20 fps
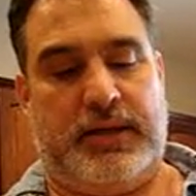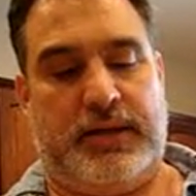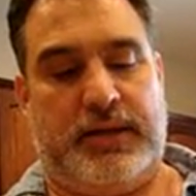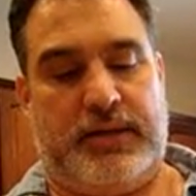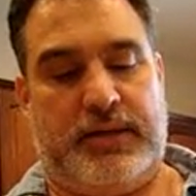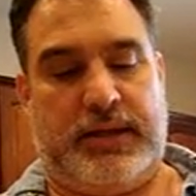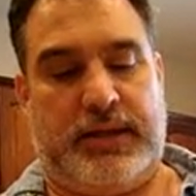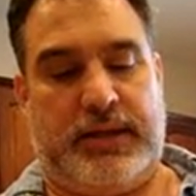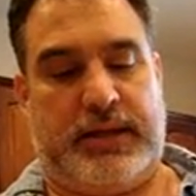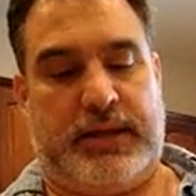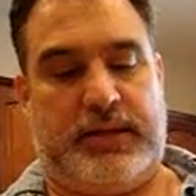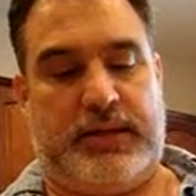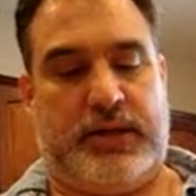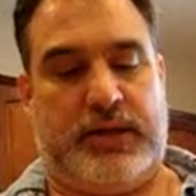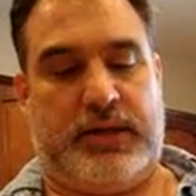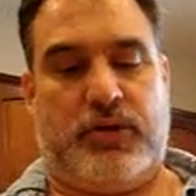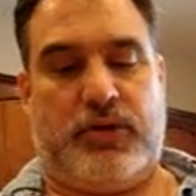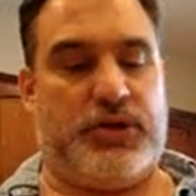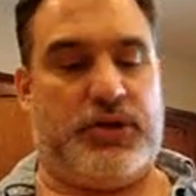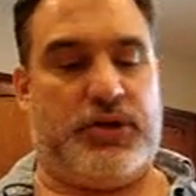
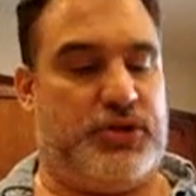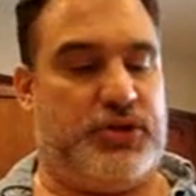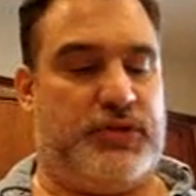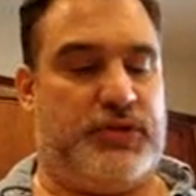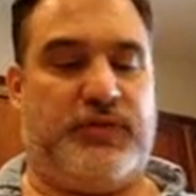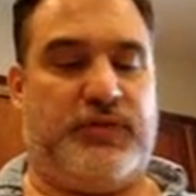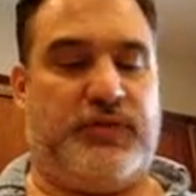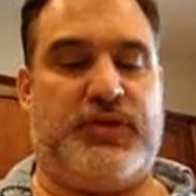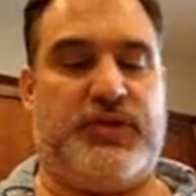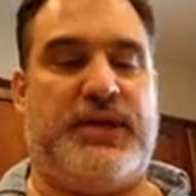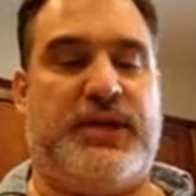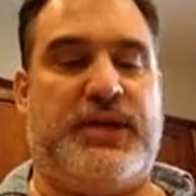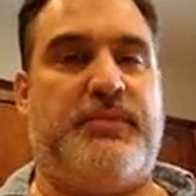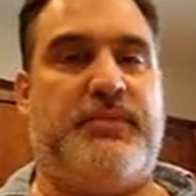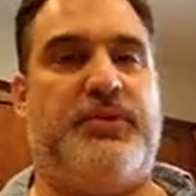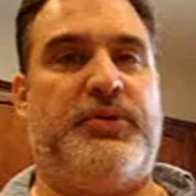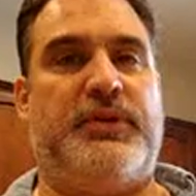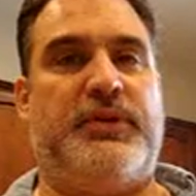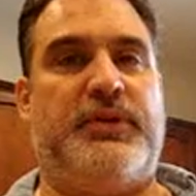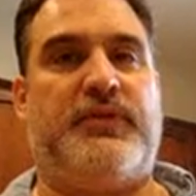and orange juice, for
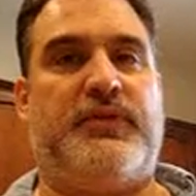example,